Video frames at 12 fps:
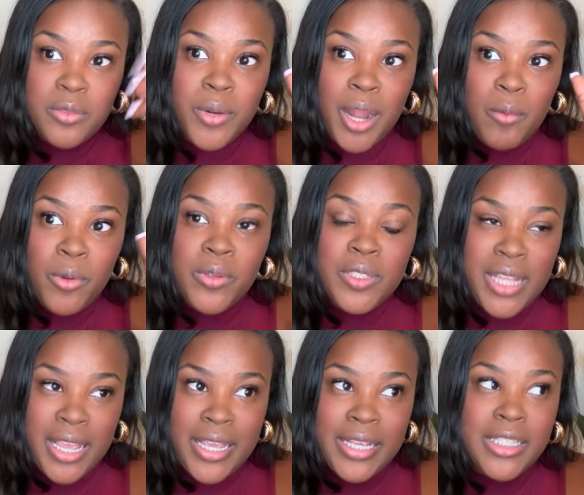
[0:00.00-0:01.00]
What I will
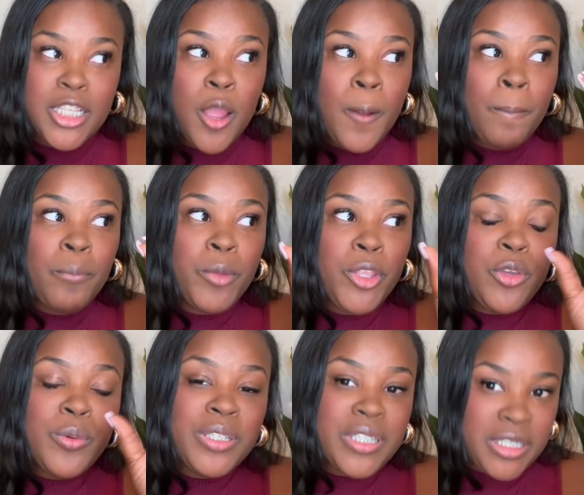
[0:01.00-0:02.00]
say is when
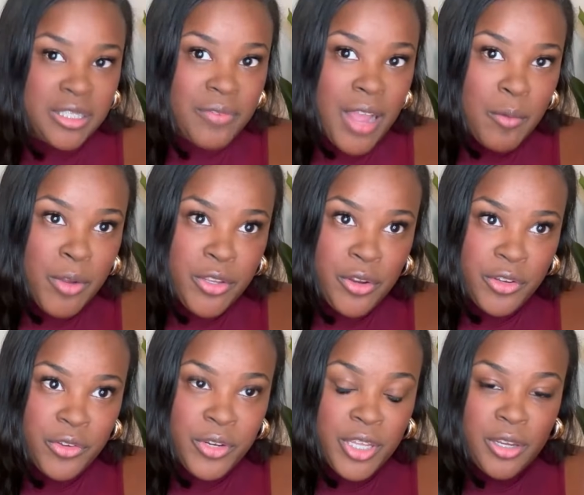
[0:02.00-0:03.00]
you identify what your
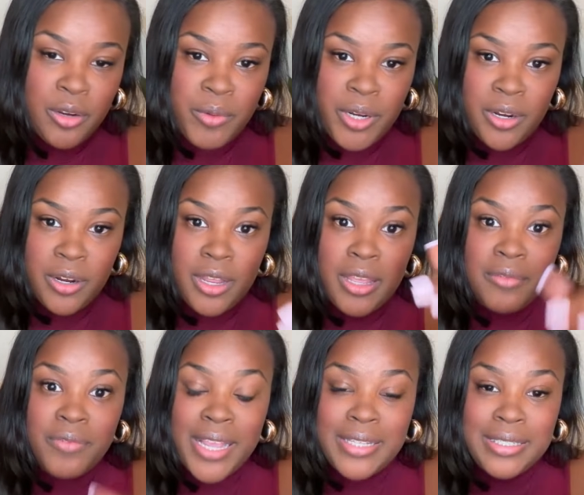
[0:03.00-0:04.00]
unique career
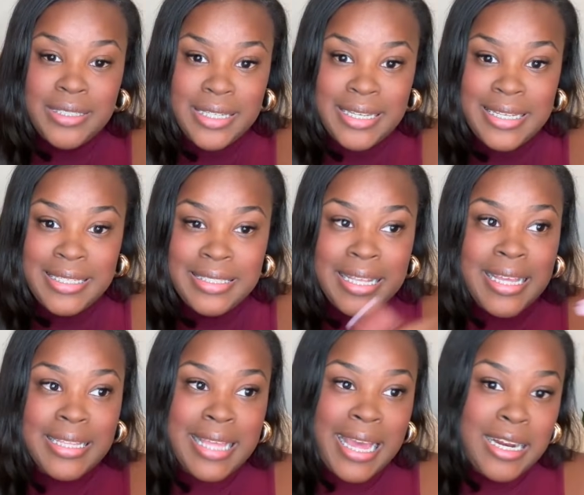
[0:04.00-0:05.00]
advantage is,
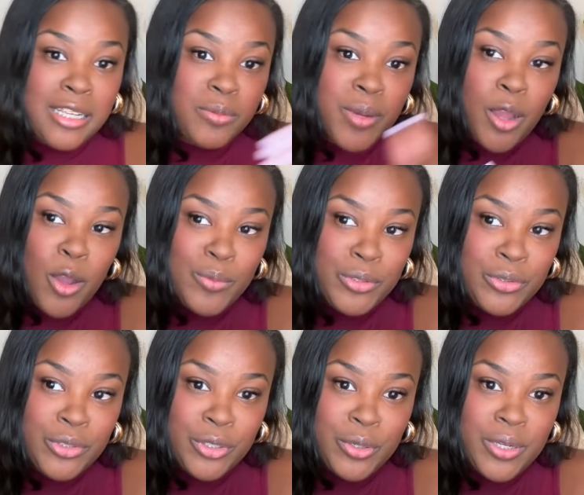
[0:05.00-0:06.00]
that is what helps you
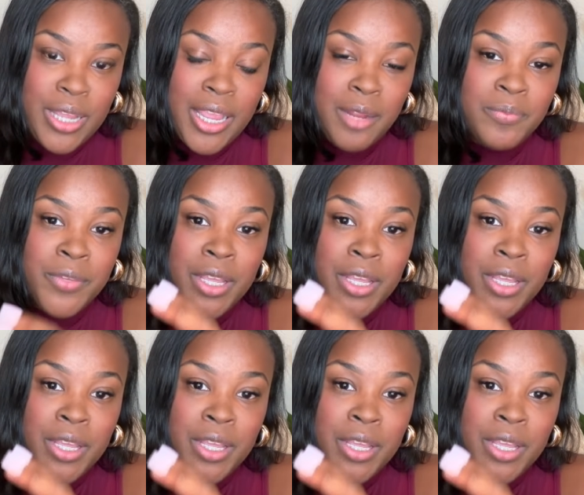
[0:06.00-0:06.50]
to create